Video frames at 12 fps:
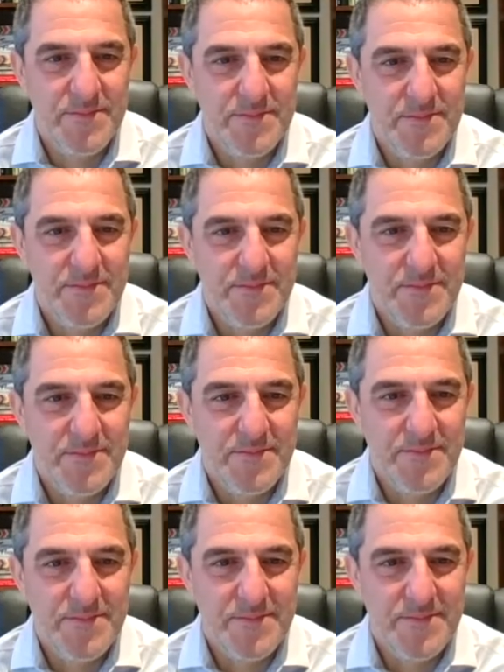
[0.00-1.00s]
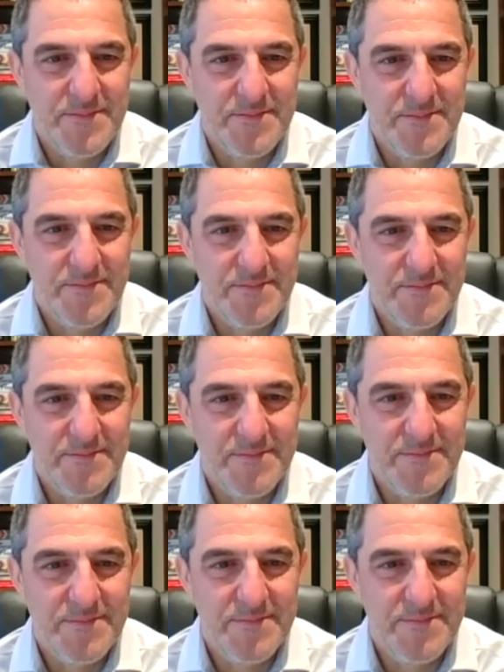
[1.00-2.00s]

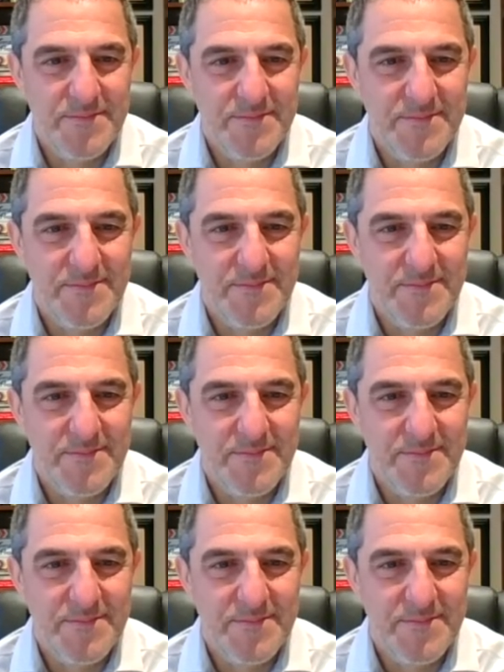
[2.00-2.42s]
(not speaking)